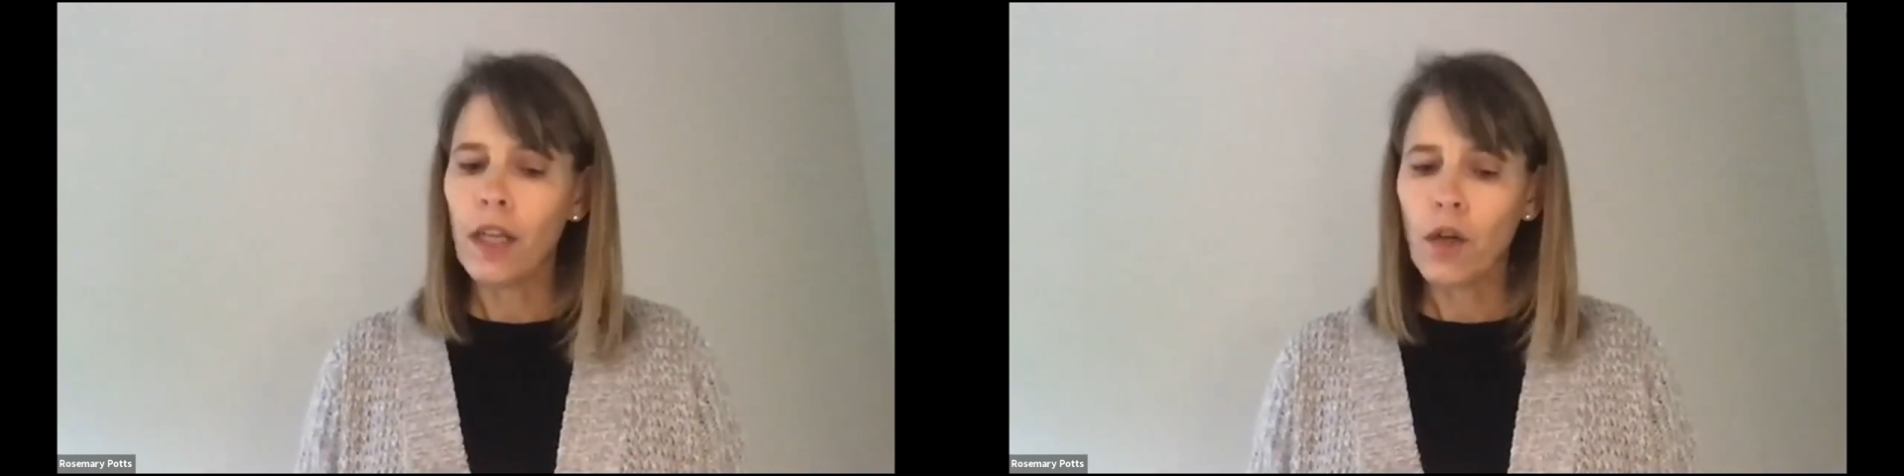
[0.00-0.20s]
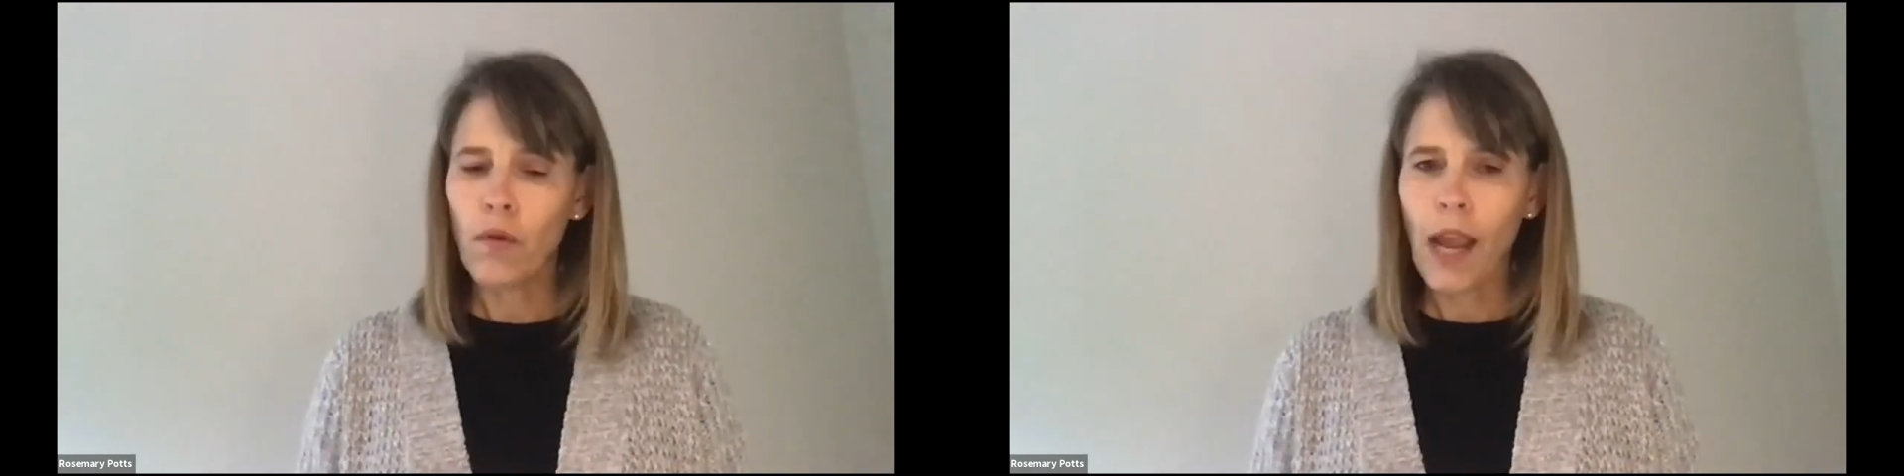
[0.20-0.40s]

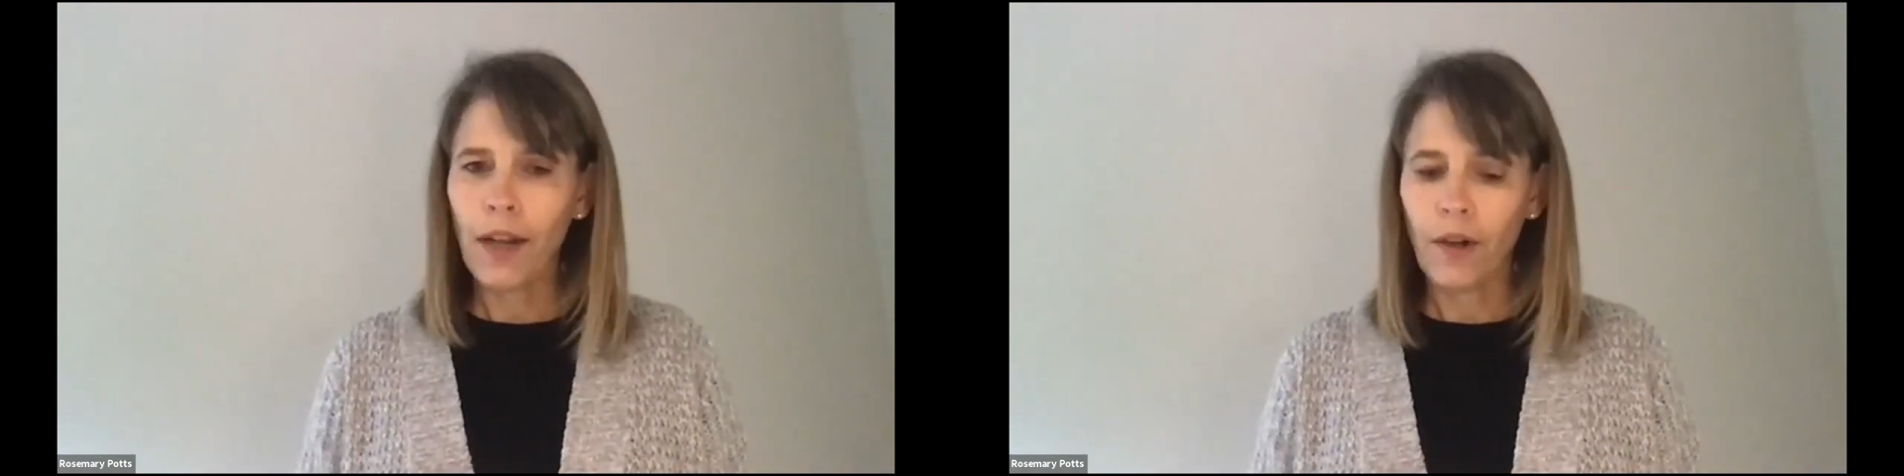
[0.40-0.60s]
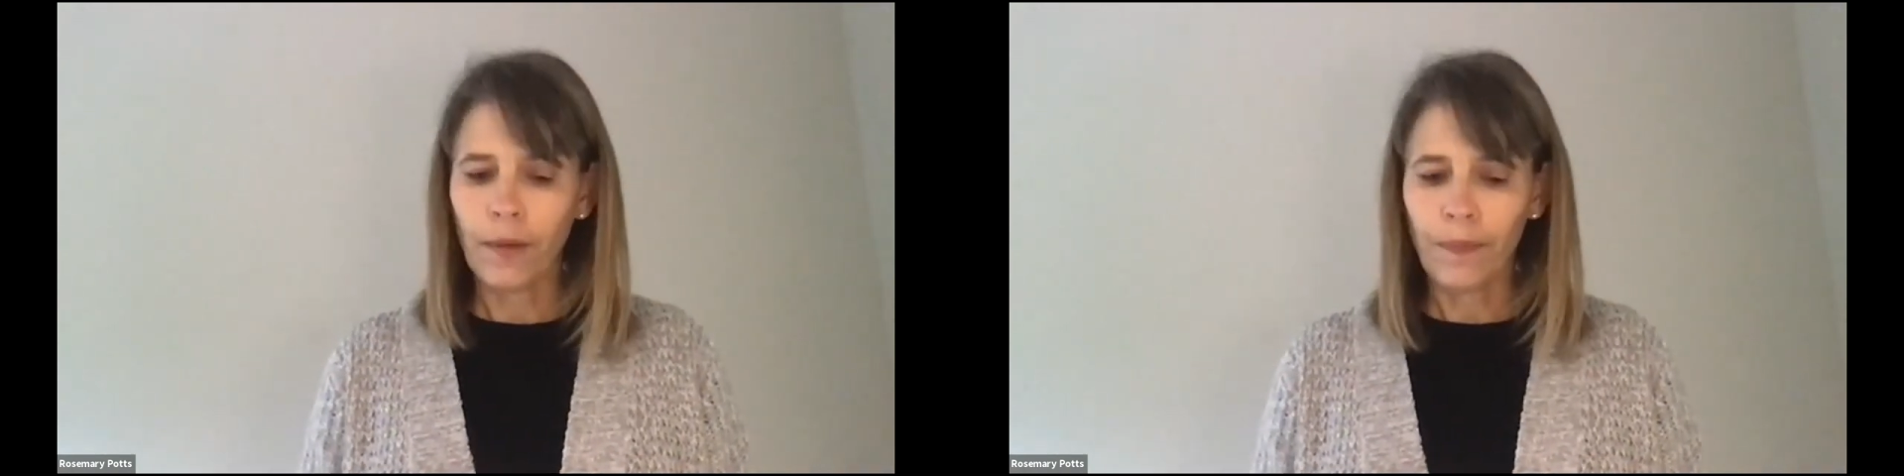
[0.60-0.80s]

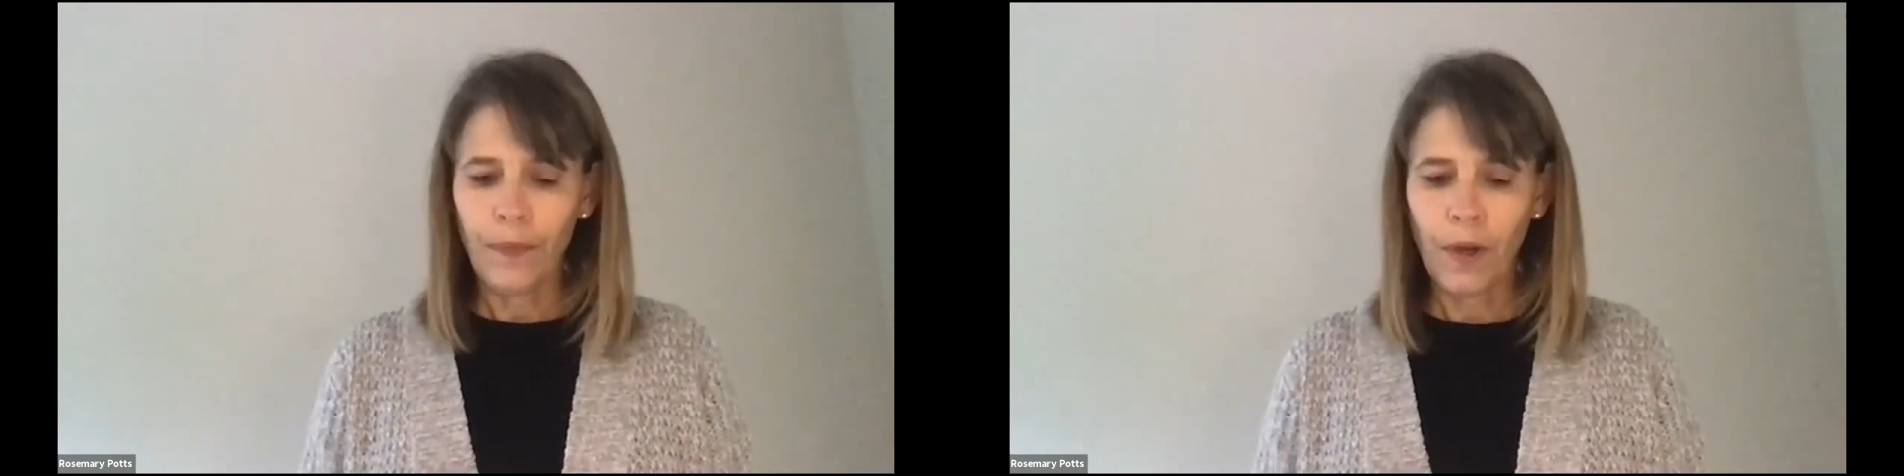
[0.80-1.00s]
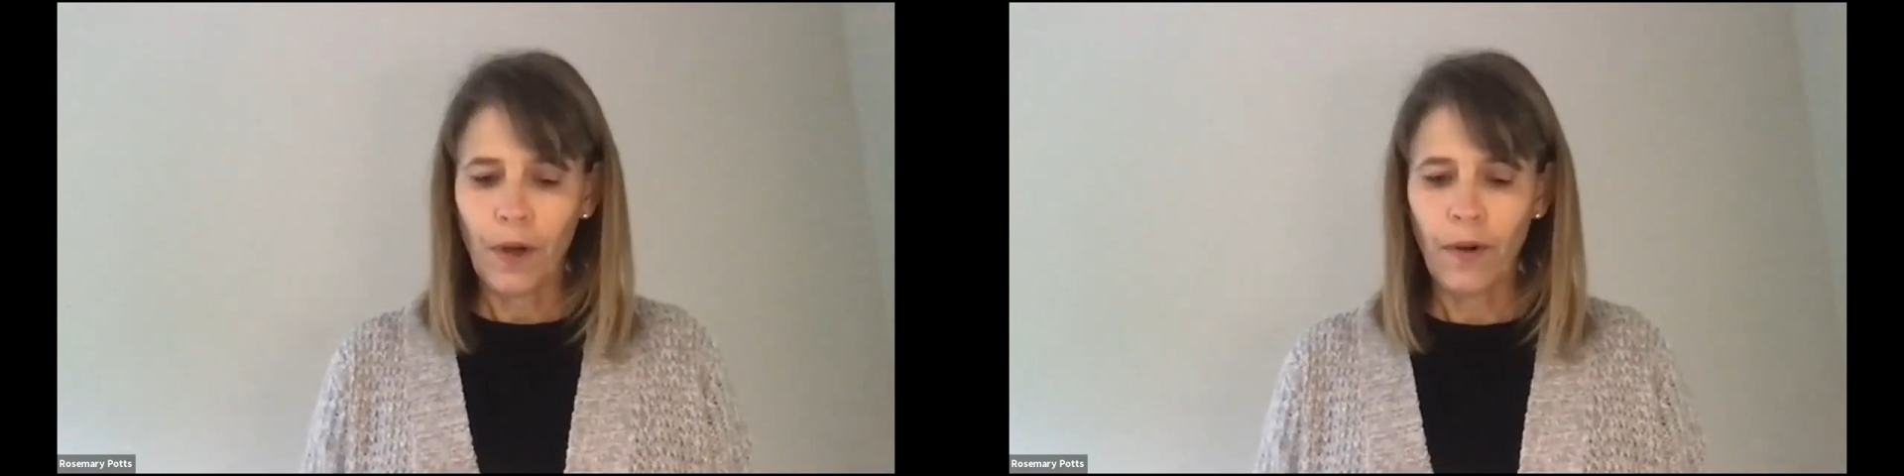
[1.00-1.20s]
creator,
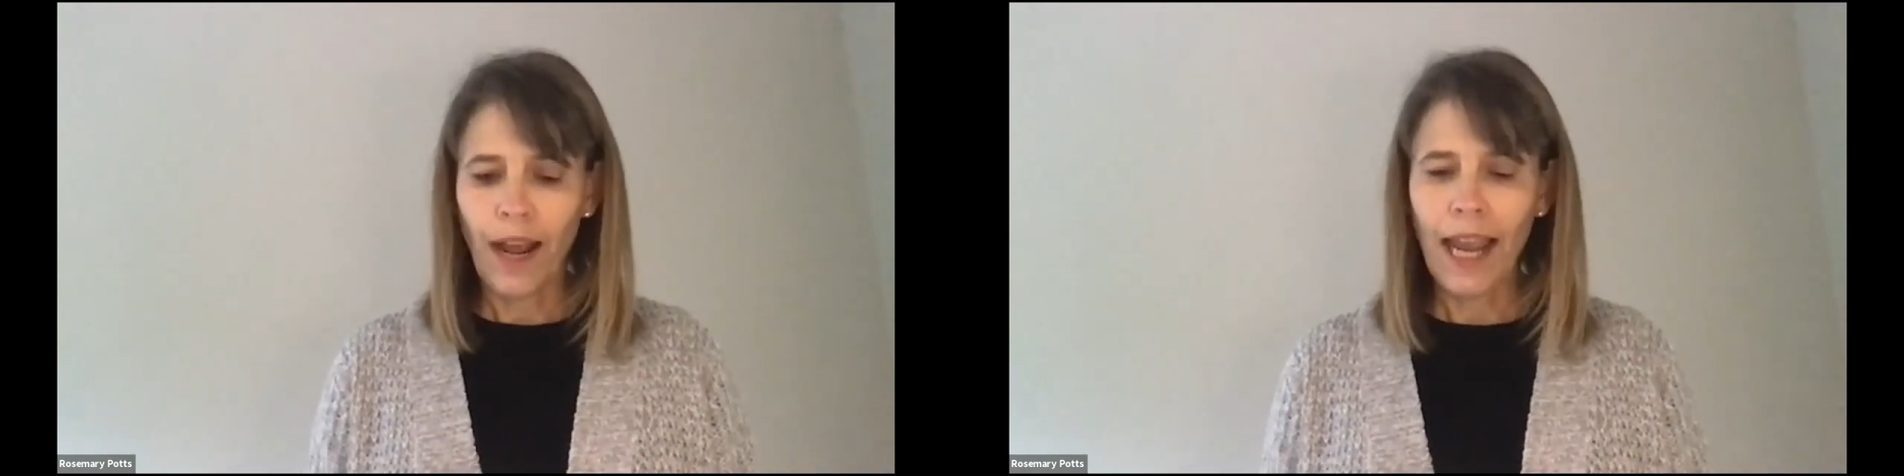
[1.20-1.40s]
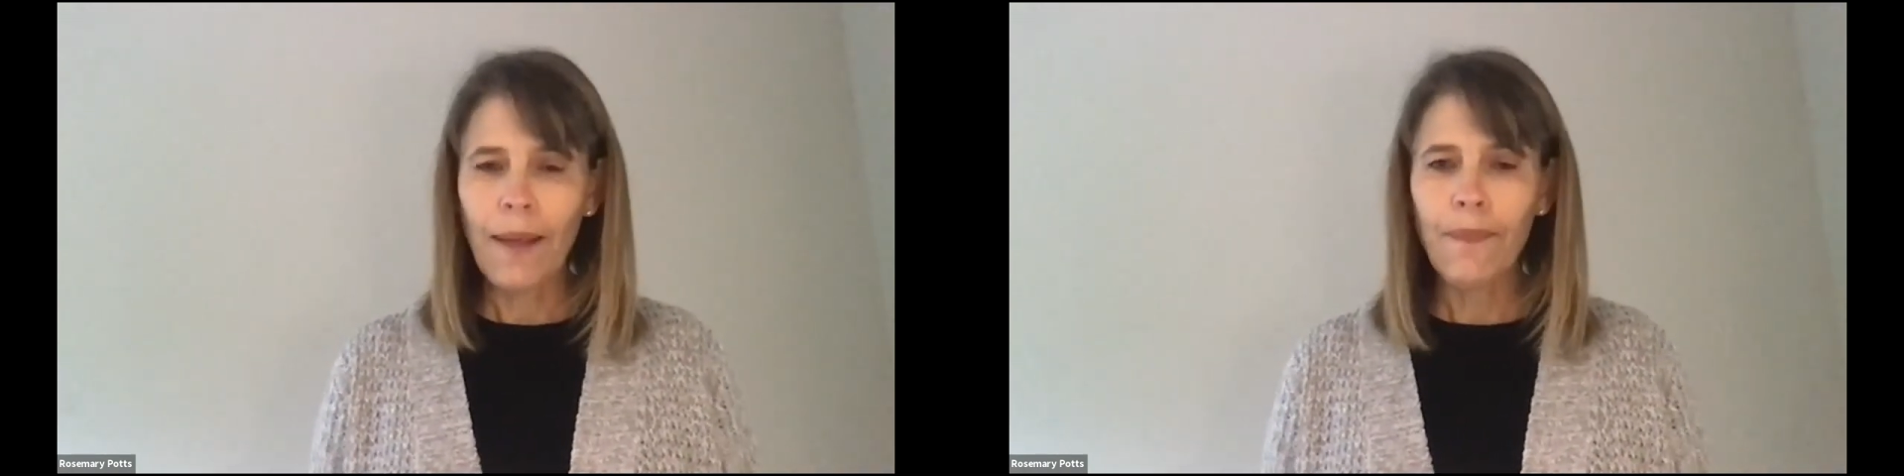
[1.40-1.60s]
all
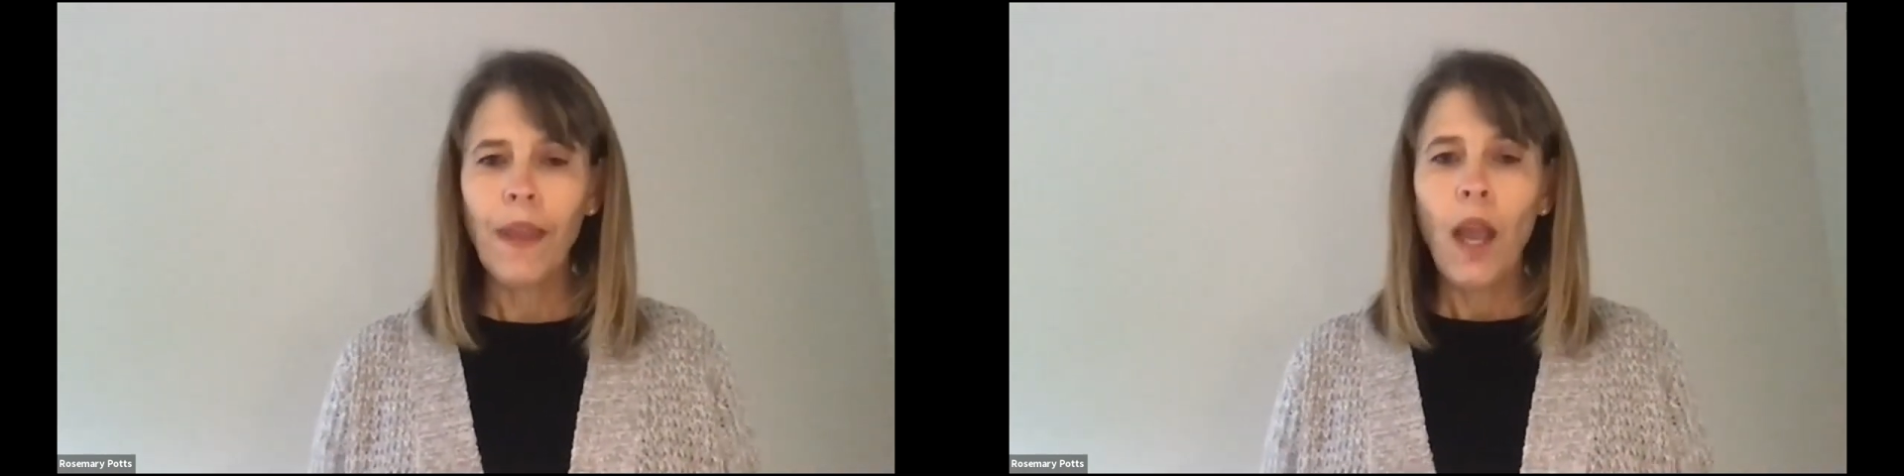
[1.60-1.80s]
right?